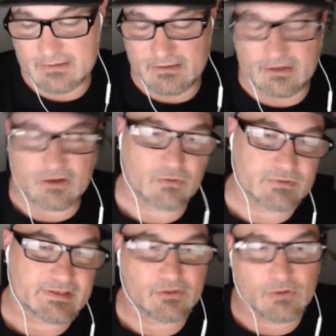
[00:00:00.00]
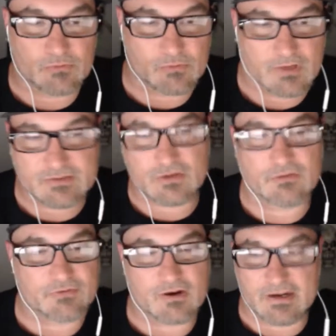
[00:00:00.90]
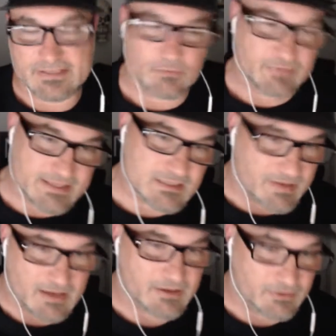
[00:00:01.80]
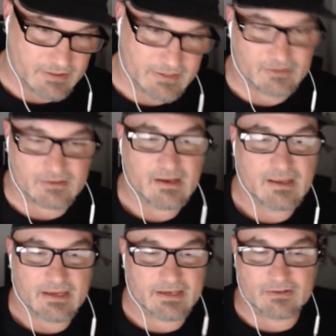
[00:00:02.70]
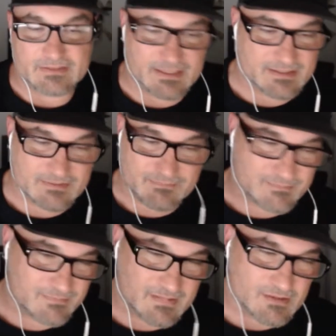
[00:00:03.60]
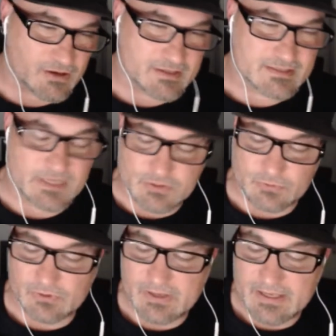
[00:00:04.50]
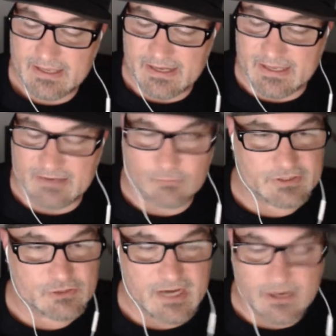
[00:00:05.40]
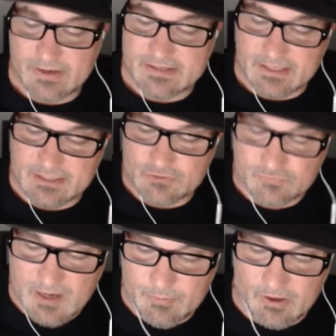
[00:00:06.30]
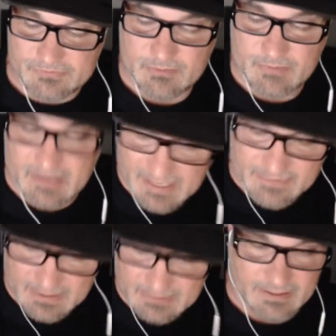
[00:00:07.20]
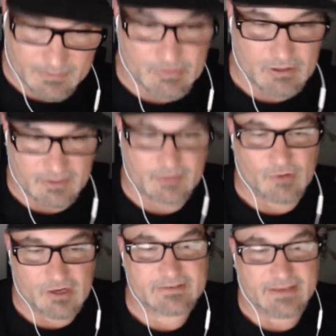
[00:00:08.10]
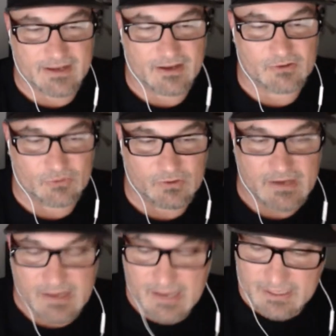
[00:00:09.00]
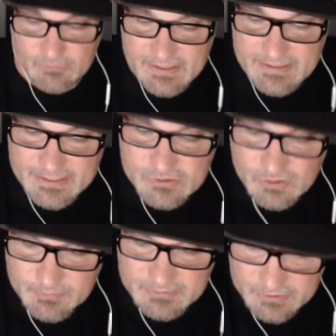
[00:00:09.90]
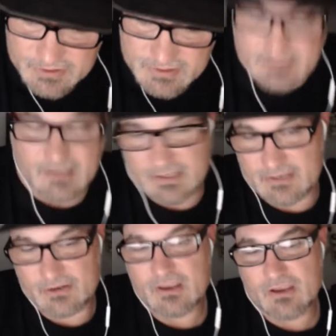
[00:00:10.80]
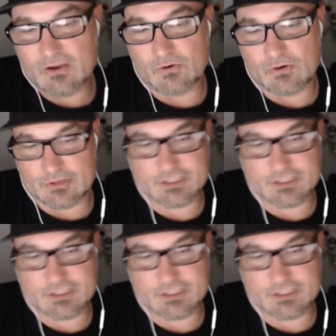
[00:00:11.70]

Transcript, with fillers: you know, it's like you can run so far. I say, well, that's about here to here. You know, it's all conceptual. And with a dry erase, I could just rub off somebody and then like put another mark down, or I can write next to them that they're stunned or